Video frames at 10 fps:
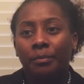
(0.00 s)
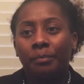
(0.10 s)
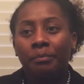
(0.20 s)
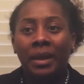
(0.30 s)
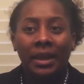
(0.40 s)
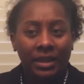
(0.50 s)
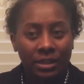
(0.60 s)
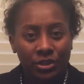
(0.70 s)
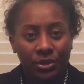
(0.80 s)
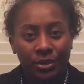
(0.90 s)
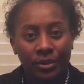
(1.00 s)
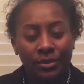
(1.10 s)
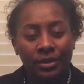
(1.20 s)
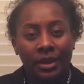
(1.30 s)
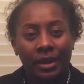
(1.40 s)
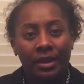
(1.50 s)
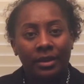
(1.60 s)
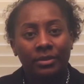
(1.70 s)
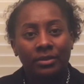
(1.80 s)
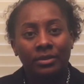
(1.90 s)
making sure
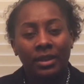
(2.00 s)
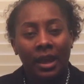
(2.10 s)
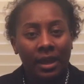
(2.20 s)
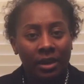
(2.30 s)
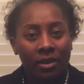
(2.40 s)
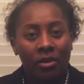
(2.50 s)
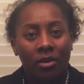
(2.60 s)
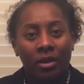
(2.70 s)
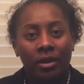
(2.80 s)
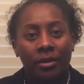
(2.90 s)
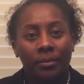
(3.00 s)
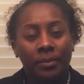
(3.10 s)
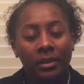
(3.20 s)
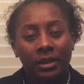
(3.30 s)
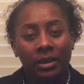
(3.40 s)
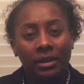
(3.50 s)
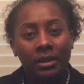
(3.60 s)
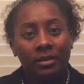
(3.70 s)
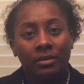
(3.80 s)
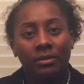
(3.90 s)
that they are putting
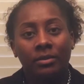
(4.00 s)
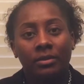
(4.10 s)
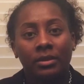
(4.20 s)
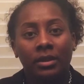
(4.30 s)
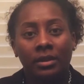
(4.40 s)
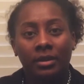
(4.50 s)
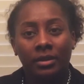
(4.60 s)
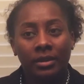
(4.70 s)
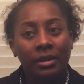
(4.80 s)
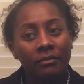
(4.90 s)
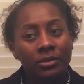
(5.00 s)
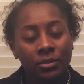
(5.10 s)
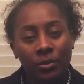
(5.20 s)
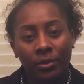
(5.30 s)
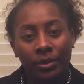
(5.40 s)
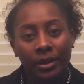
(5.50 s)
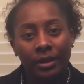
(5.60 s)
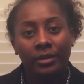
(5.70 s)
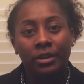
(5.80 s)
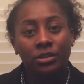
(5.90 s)
in the
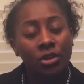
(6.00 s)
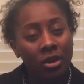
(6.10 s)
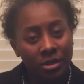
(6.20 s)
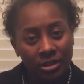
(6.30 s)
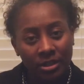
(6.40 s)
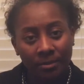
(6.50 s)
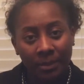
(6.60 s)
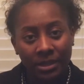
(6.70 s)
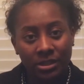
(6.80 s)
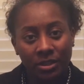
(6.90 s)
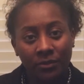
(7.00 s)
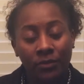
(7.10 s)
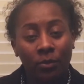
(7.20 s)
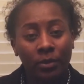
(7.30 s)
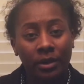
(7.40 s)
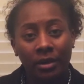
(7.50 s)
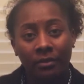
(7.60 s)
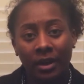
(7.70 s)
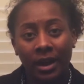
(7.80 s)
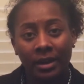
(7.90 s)
inventory, they're charging the patient for
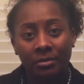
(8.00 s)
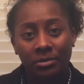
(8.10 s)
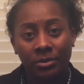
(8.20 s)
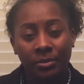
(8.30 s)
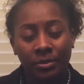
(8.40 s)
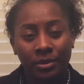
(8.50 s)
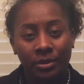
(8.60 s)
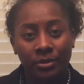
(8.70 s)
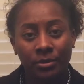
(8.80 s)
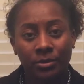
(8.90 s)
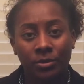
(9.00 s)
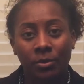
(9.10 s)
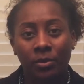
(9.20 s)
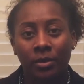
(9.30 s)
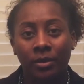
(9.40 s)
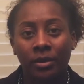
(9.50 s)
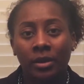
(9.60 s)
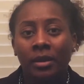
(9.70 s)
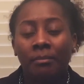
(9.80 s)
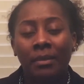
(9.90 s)
whatever items are used, or
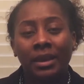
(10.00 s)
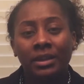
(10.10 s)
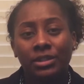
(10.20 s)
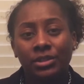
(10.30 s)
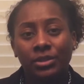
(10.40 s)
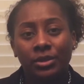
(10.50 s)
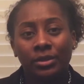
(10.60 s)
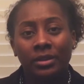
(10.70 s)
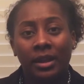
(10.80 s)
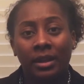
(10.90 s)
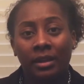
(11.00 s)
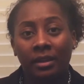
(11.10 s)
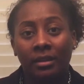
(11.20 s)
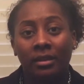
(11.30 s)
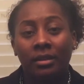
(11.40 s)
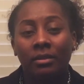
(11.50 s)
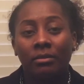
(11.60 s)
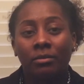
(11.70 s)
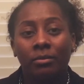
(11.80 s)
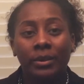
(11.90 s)
making sure that
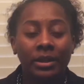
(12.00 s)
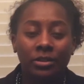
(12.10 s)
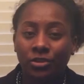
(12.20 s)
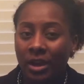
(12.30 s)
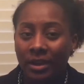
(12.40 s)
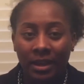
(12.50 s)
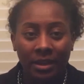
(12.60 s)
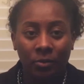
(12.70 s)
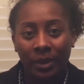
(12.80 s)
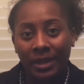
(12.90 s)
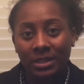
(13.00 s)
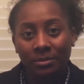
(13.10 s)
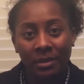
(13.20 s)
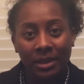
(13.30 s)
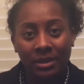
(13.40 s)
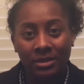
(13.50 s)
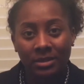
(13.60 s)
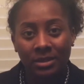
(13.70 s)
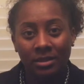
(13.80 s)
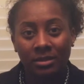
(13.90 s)
we try not to waste
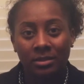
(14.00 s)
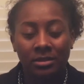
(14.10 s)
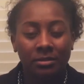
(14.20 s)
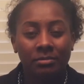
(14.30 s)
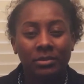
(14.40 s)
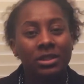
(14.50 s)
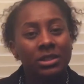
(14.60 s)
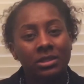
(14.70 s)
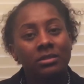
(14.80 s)
medicines. Just